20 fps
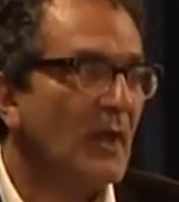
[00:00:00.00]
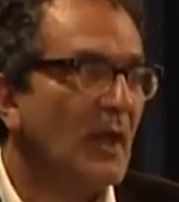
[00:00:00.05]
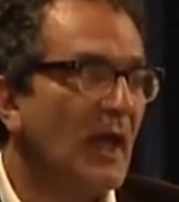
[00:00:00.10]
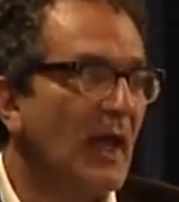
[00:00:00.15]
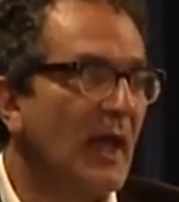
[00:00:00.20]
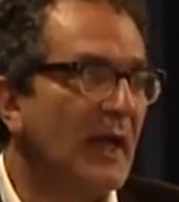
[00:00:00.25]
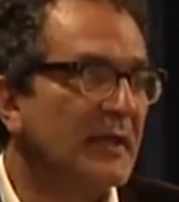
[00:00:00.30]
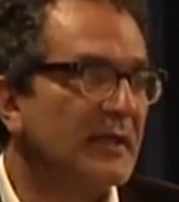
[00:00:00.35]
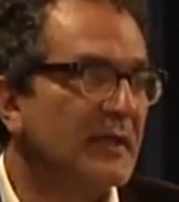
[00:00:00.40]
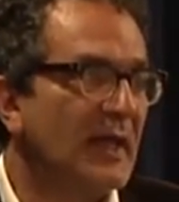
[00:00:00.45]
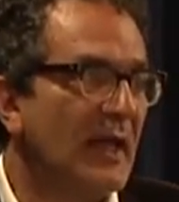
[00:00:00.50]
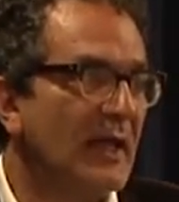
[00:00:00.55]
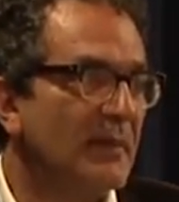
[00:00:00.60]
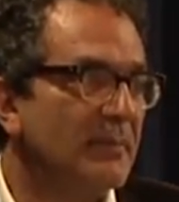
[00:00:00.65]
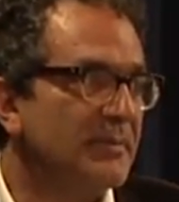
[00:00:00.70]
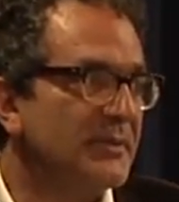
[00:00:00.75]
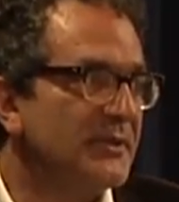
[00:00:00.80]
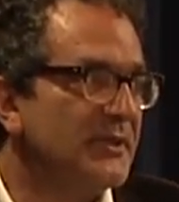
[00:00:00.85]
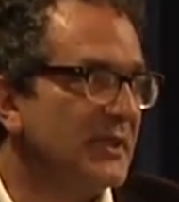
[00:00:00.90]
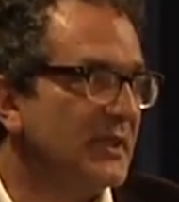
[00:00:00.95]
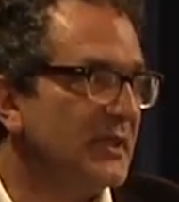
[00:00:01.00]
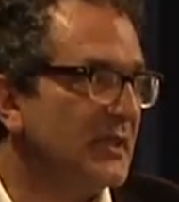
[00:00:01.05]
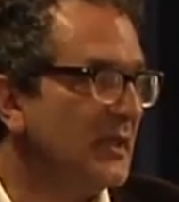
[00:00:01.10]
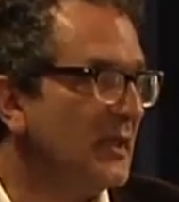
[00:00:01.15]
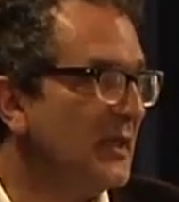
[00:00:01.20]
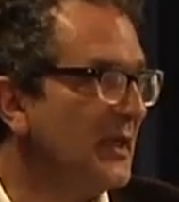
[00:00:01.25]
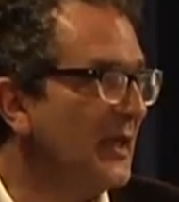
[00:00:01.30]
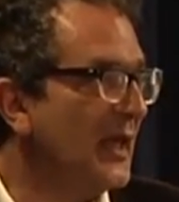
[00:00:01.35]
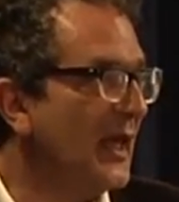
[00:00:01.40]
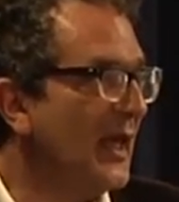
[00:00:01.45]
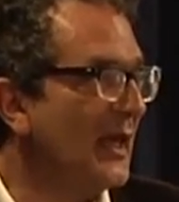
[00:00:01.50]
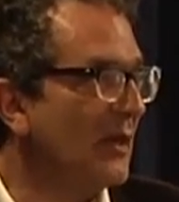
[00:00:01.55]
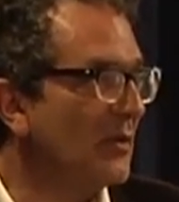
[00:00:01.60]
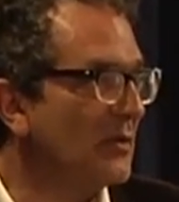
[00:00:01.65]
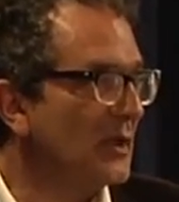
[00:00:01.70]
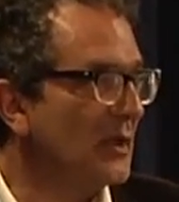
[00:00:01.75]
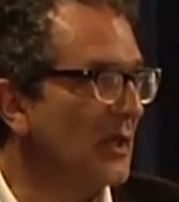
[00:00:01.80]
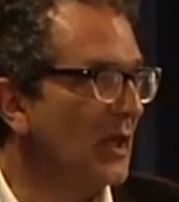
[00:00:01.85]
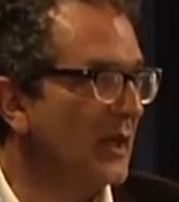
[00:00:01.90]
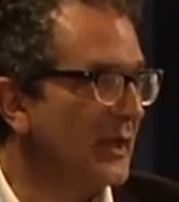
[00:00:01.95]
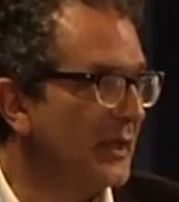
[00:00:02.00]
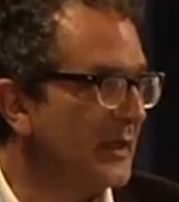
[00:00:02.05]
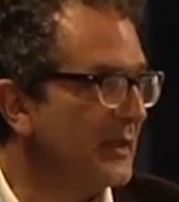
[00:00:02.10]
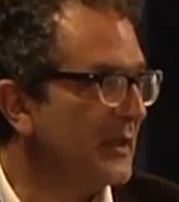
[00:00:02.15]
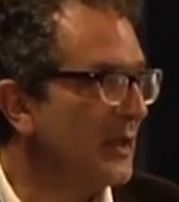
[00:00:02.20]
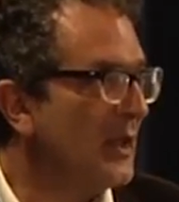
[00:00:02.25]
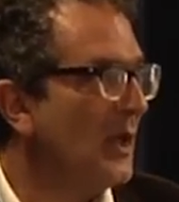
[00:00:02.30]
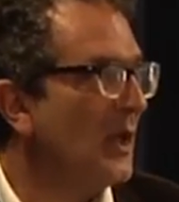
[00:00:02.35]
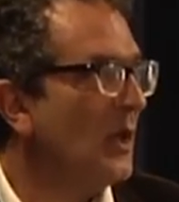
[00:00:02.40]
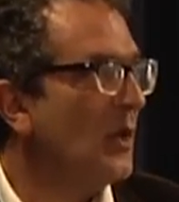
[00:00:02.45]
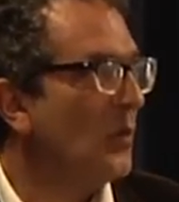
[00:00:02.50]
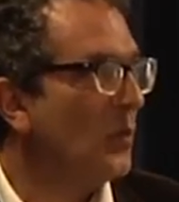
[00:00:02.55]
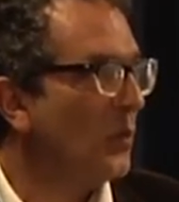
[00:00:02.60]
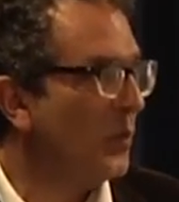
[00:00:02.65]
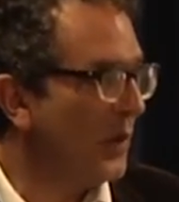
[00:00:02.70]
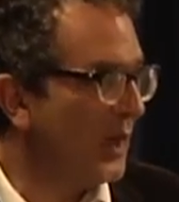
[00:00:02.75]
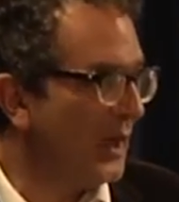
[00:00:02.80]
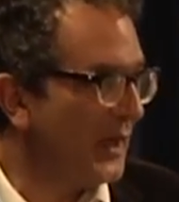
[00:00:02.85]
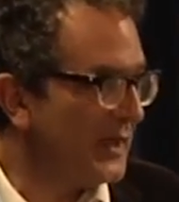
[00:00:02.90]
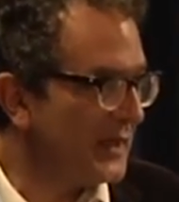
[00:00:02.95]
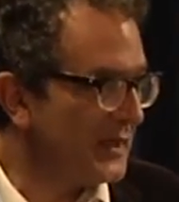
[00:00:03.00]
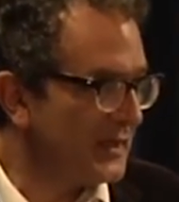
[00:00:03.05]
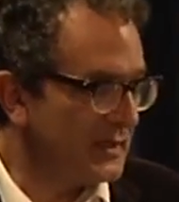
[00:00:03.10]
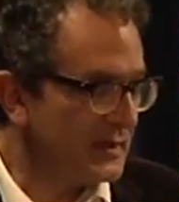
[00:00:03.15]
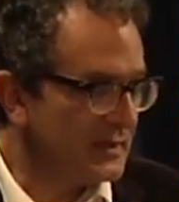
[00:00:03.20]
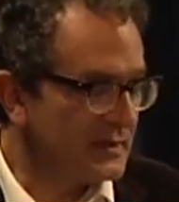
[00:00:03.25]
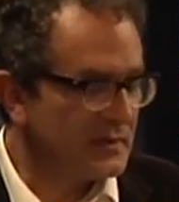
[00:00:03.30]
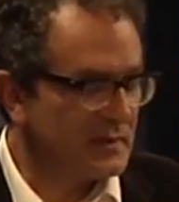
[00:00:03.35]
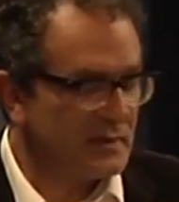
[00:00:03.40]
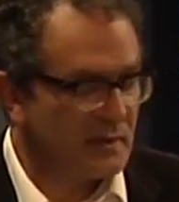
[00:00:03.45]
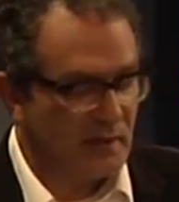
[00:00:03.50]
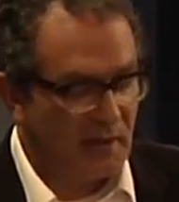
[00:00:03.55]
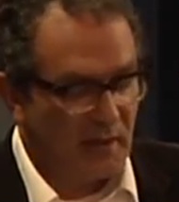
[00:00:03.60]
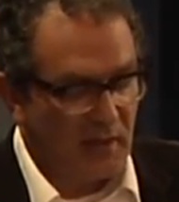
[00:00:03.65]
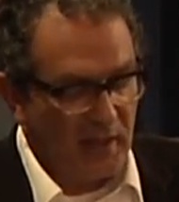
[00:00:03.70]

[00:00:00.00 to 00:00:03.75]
and particularly outline why it is